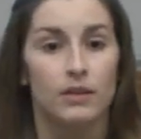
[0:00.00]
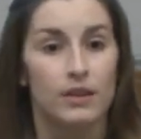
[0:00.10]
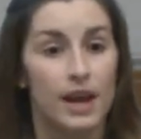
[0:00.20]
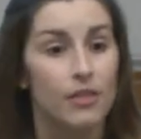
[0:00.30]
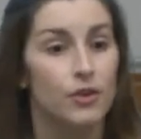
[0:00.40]

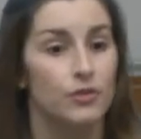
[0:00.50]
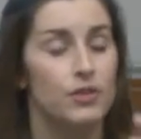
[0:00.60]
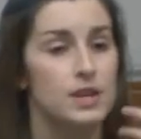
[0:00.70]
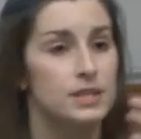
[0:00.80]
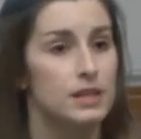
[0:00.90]
Together,
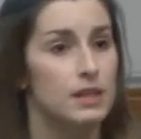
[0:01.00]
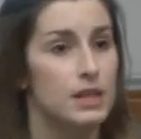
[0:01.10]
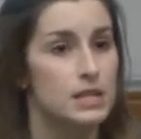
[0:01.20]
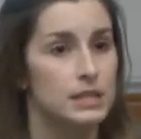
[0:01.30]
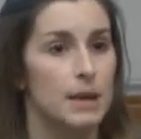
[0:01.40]
these,
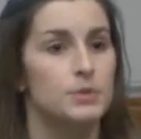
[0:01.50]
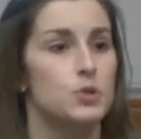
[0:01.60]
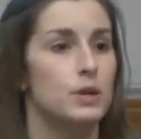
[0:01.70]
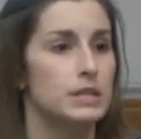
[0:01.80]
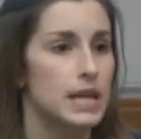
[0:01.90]
these
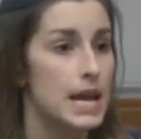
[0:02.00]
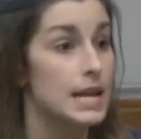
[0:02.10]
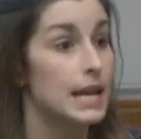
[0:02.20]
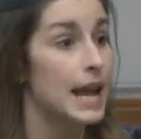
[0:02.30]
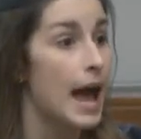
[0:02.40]
steps you can
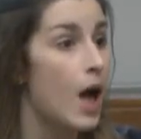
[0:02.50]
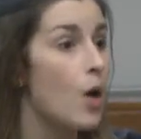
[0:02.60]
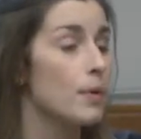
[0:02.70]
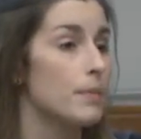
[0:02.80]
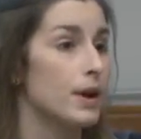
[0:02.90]
take can
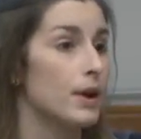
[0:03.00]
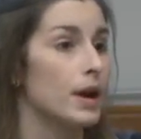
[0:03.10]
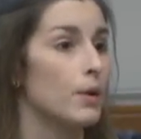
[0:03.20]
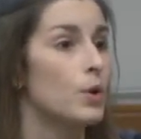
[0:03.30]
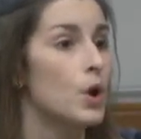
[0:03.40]
help
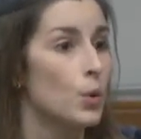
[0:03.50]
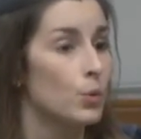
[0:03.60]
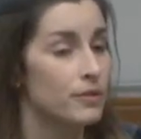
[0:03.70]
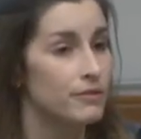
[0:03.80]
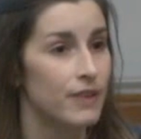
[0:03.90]
America
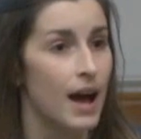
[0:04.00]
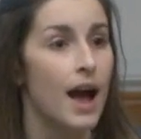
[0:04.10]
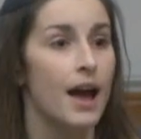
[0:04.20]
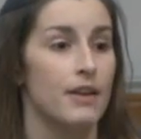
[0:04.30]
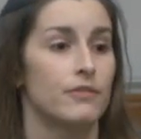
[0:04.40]

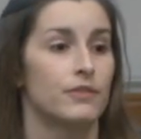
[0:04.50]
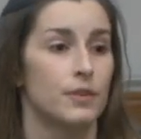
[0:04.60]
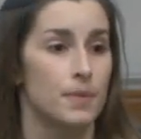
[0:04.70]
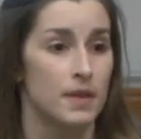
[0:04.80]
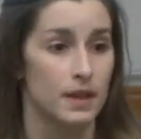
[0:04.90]
revive
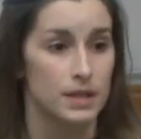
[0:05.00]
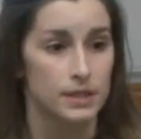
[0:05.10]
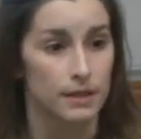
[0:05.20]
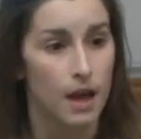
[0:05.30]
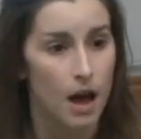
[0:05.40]
something that
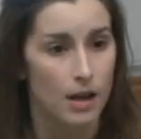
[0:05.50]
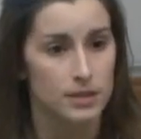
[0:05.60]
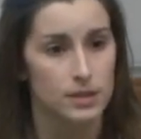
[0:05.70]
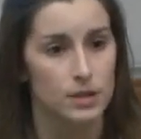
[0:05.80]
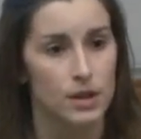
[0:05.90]
it's
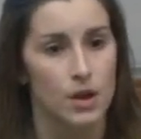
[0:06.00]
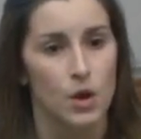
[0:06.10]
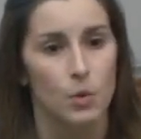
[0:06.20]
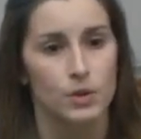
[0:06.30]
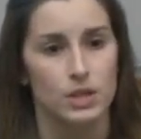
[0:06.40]
lost,
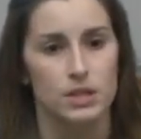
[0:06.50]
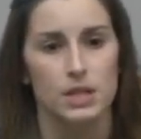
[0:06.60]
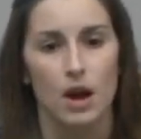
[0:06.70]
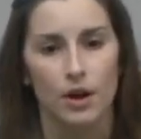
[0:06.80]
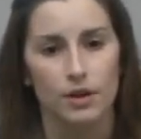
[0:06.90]
which is
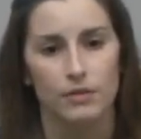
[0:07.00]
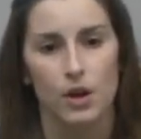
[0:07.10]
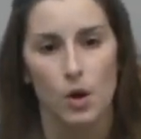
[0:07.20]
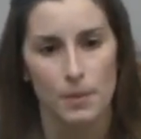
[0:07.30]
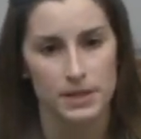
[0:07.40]
the art of
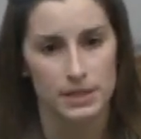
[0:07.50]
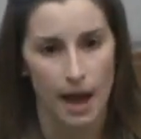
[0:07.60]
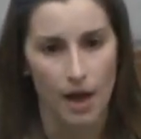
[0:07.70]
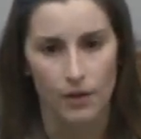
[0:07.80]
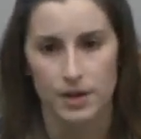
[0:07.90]

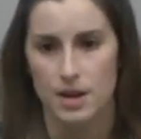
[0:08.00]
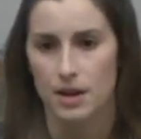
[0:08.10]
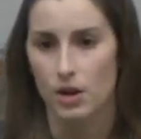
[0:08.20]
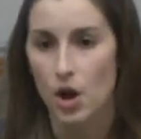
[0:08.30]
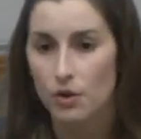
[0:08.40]
commensality
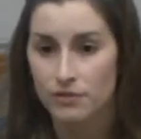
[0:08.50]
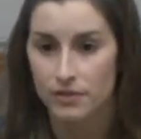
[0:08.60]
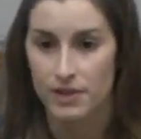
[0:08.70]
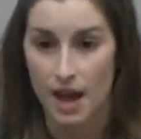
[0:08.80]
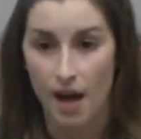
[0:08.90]
and
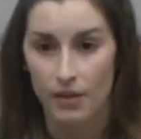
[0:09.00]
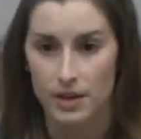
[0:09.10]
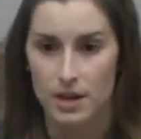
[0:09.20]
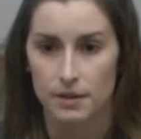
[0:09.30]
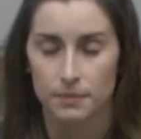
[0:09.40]

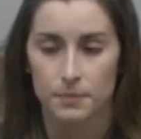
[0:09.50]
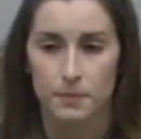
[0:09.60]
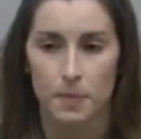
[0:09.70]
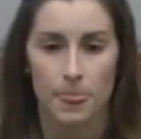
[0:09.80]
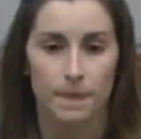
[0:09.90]
conviviality.
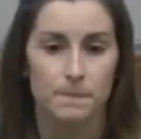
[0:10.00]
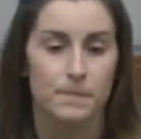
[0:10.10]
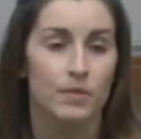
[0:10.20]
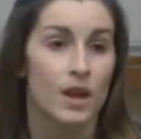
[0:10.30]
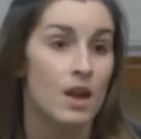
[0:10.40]

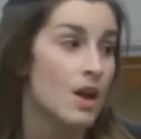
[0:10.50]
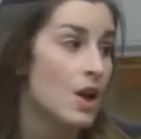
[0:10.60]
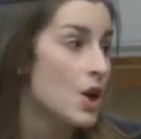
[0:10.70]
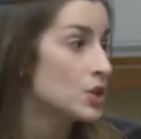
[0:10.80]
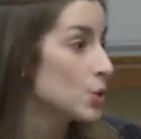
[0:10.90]

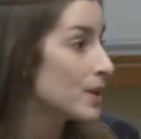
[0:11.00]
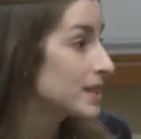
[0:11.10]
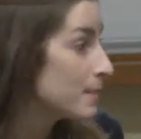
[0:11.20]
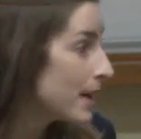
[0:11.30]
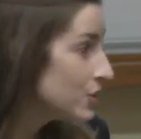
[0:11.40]
So
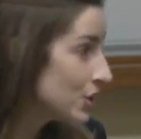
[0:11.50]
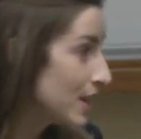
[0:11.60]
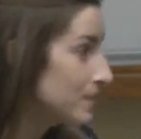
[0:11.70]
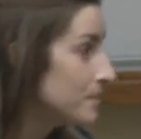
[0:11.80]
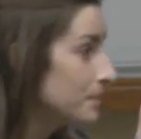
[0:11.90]
as I
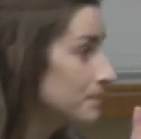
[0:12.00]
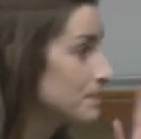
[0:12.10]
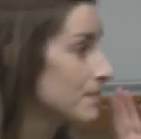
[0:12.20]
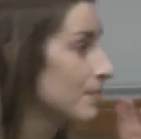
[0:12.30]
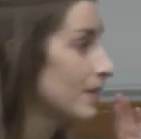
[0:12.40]
mentioned,
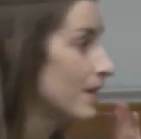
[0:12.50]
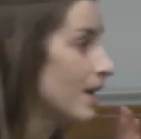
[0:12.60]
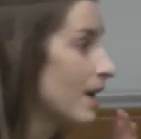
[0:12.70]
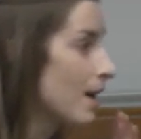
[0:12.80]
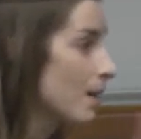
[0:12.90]

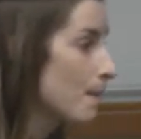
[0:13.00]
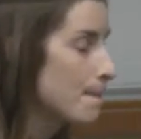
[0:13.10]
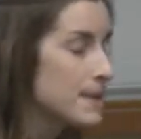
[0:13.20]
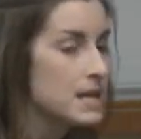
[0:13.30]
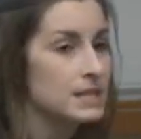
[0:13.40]

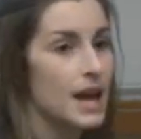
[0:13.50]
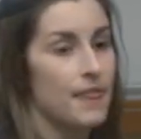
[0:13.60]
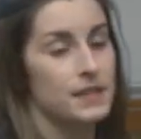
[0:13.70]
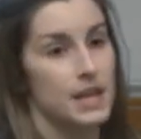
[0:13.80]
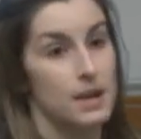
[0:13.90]
meet
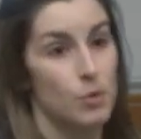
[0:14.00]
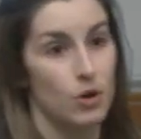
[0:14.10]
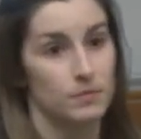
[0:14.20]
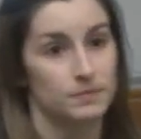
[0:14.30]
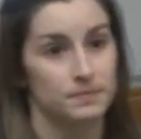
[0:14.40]
at the
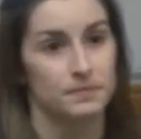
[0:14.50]
table.